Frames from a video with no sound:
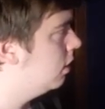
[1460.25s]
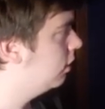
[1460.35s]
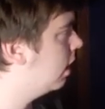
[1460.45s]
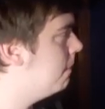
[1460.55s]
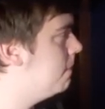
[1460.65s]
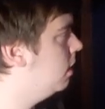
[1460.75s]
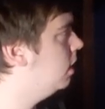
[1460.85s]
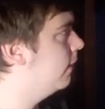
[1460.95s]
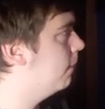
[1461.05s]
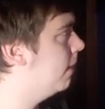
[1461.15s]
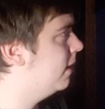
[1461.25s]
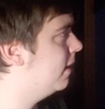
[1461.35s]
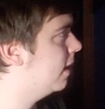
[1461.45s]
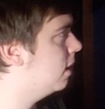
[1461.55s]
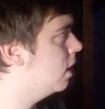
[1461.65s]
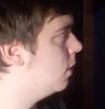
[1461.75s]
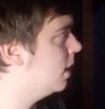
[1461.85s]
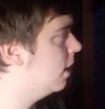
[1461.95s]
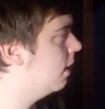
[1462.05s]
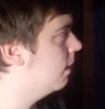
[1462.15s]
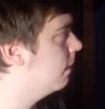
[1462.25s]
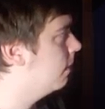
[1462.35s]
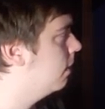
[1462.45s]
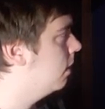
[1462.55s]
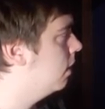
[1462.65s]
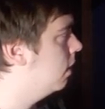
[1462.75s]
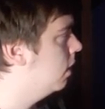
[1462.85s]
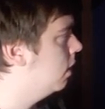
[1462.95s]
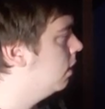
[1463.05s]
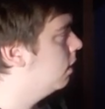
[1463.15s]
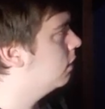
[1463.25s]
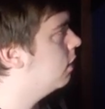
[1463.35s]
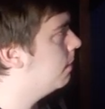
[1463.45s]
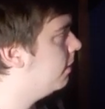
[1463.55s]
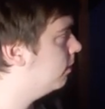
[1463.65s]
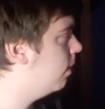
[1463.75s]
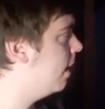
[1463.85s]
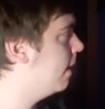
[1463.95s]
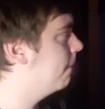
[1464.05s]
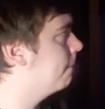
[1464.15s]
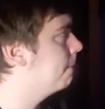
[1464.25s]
There's like a million different places I can go here. Let's go up this way.